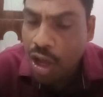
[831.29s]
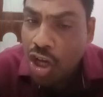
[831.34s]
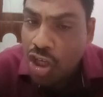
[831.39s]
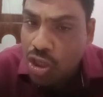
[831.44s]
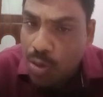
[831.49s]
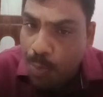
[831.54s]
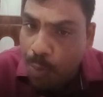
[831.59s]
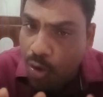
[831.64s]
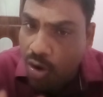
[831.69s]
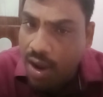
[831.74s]

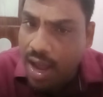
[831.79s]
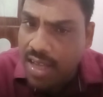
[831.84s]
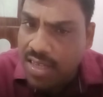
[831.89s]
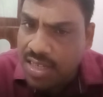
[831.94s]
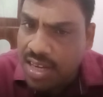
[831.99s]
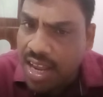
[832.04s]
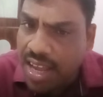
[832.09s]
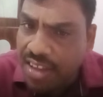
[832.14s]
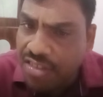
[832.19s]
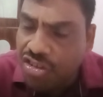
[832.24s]
So
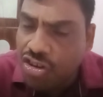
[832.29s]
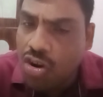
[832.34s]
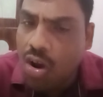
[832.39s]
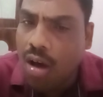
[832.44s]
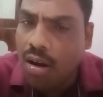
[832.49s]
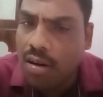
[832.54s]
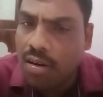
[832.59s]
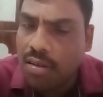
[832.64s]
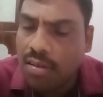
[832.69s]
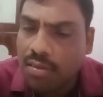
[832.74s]
forecasting is
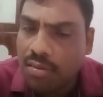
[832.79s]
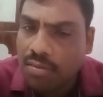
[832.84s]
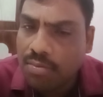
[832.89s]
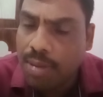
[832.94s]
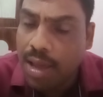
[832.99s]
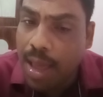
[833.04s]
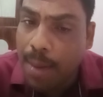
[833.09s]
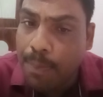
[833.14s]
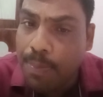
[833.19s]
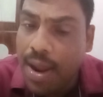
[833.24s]
done
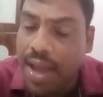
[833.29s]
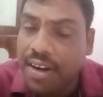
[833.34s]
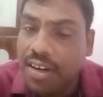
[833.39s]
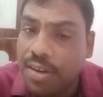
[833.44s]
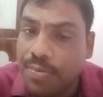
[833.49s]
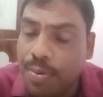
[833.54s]
by applying